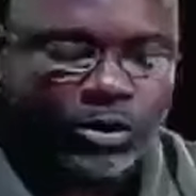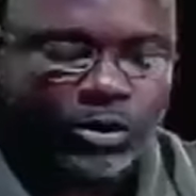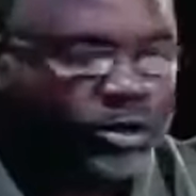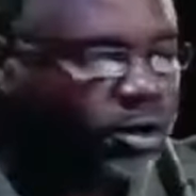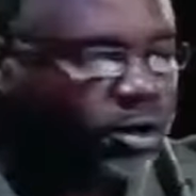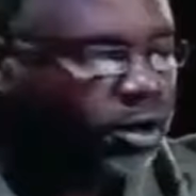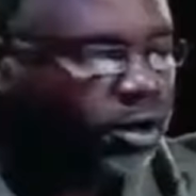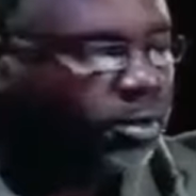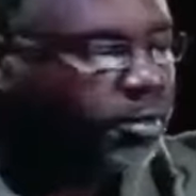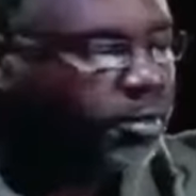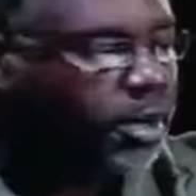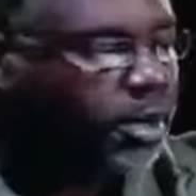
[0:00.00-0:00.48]
what we're
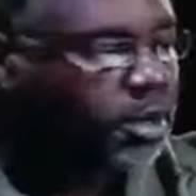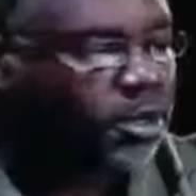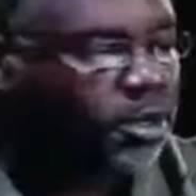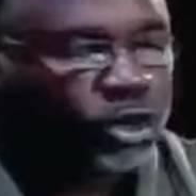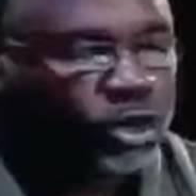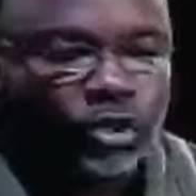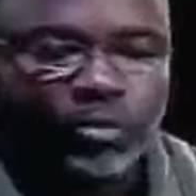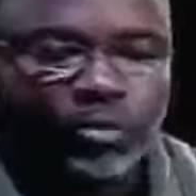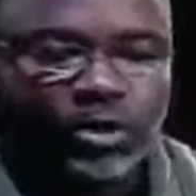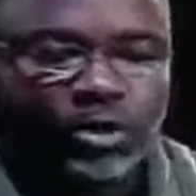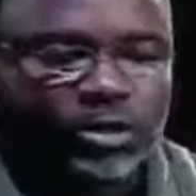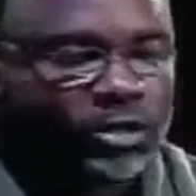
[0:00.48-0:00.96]
talking about,
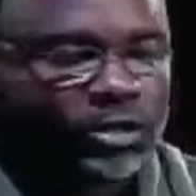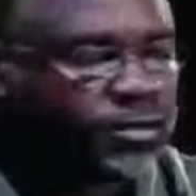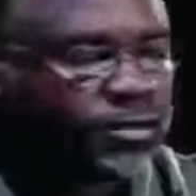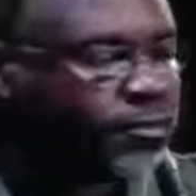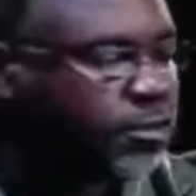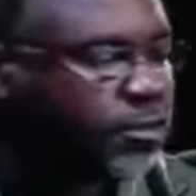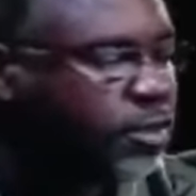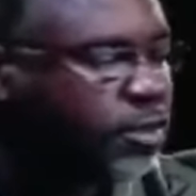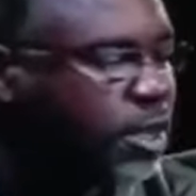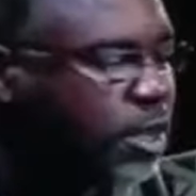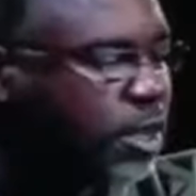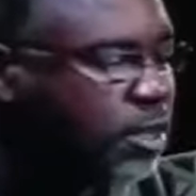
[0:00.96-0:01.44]

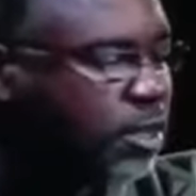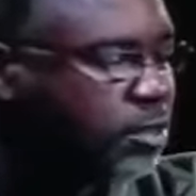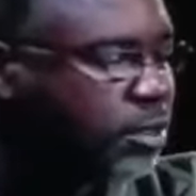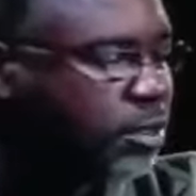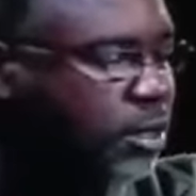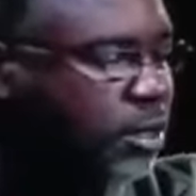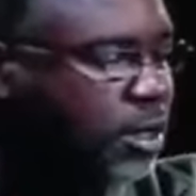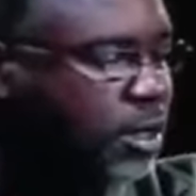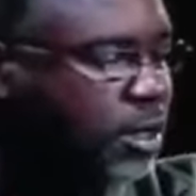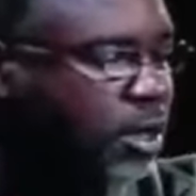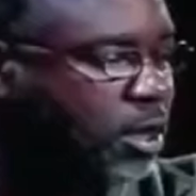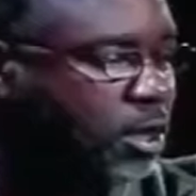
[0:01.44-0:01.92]
accumulative and
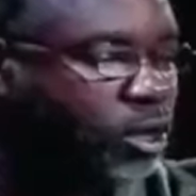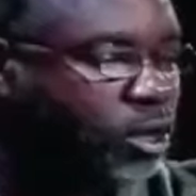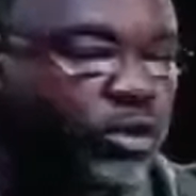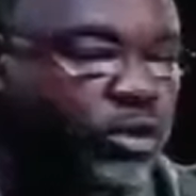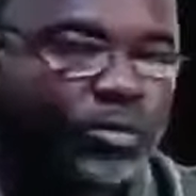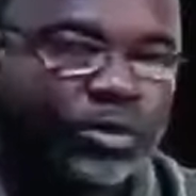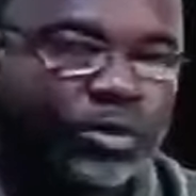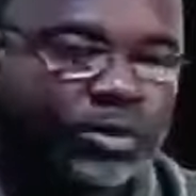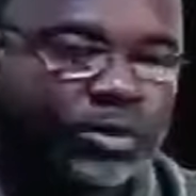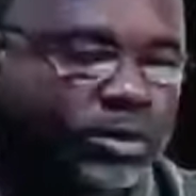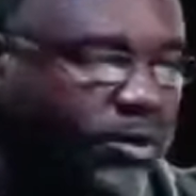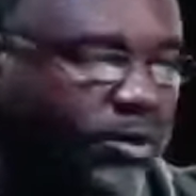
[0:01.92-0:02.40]

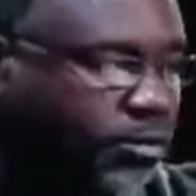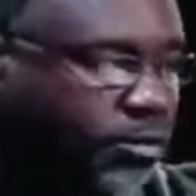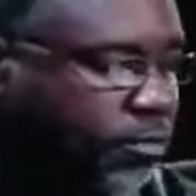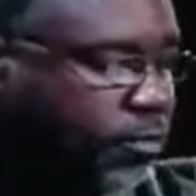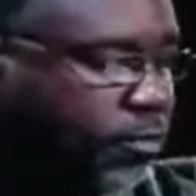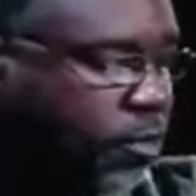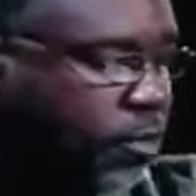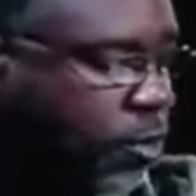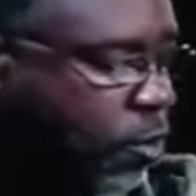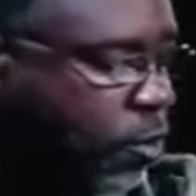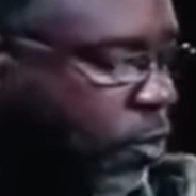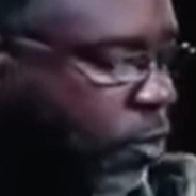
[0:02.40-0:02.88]

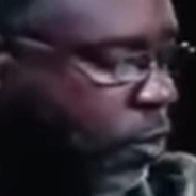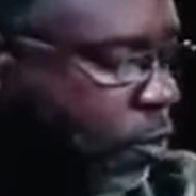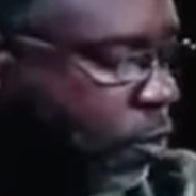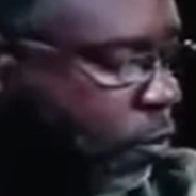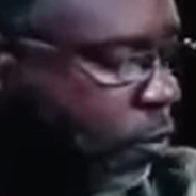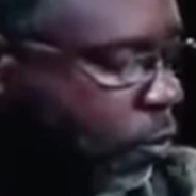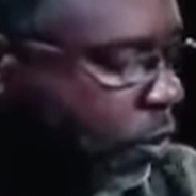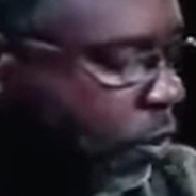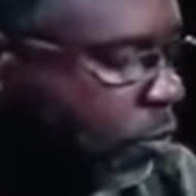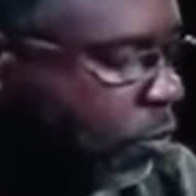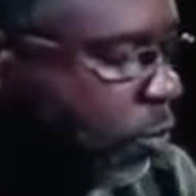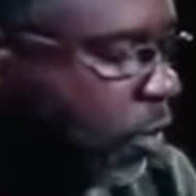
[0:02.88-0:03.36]
non-accumulative,
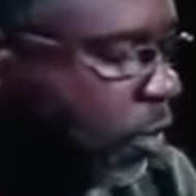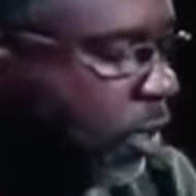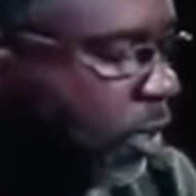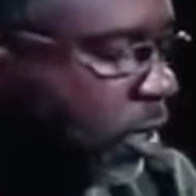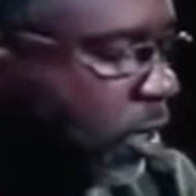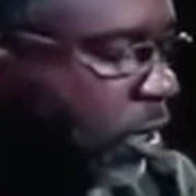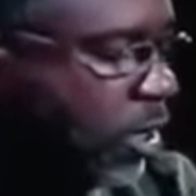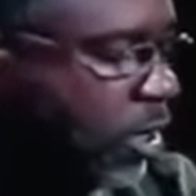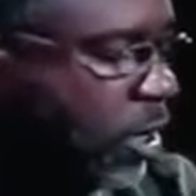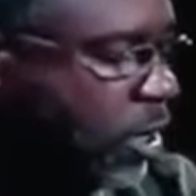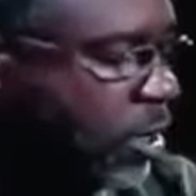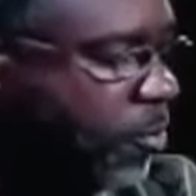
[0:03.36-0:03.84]
when we're
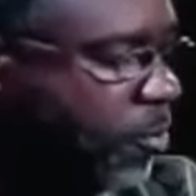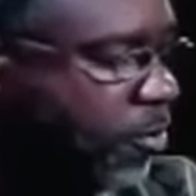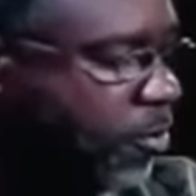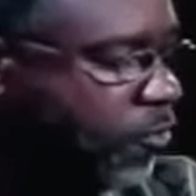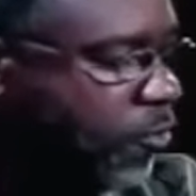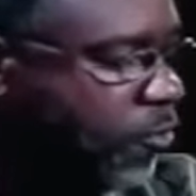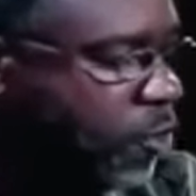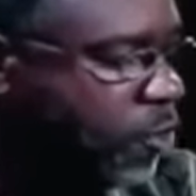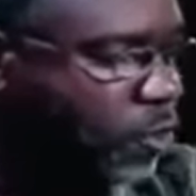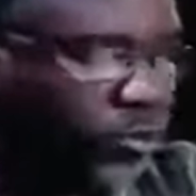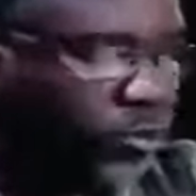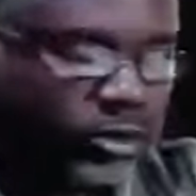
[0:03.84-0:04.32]
looking at
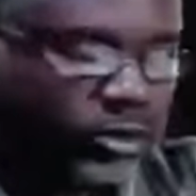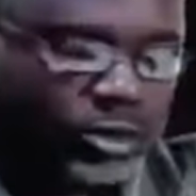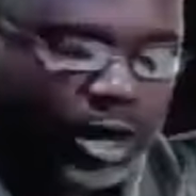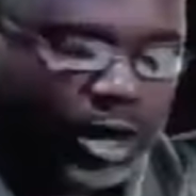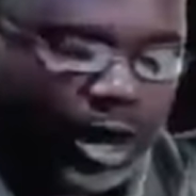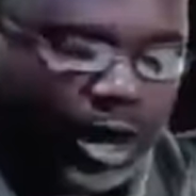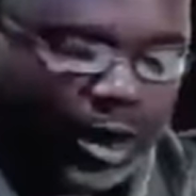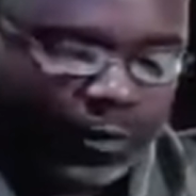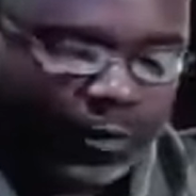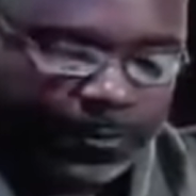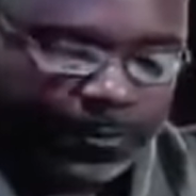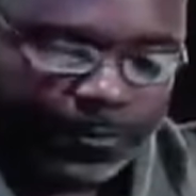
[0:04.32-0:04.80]
preferred
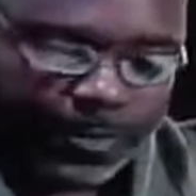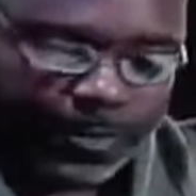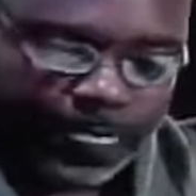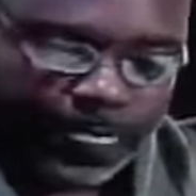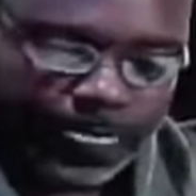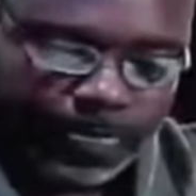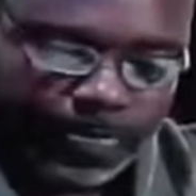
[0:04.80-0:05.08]
stock.